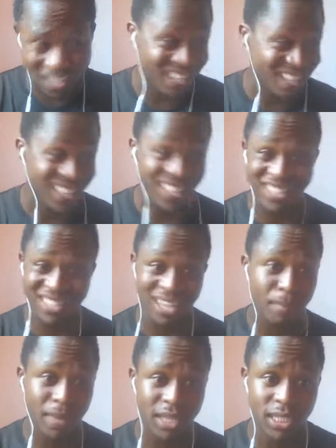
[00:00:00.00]
in some
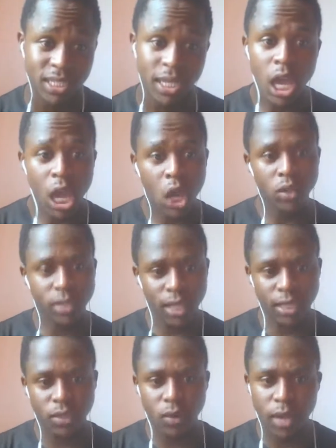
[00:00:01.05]
matters because they're
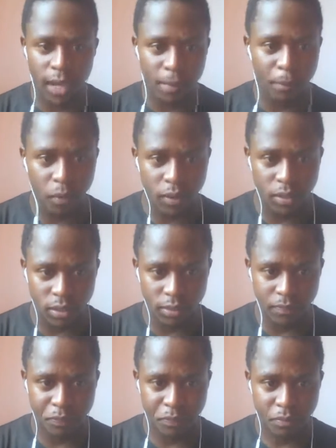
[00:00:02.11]
still getting points.
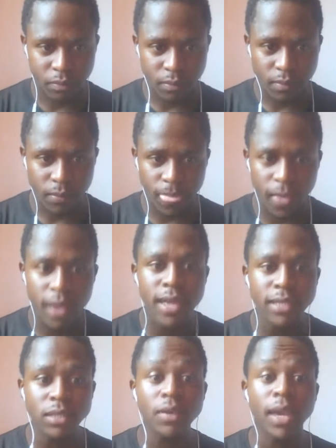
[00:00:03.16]
They're
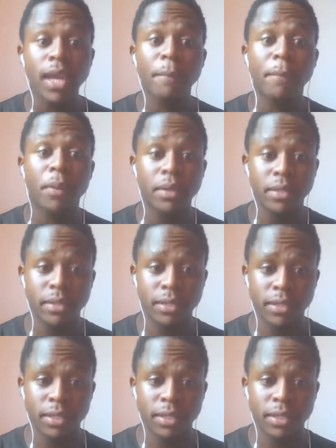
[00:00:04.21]
still getting points.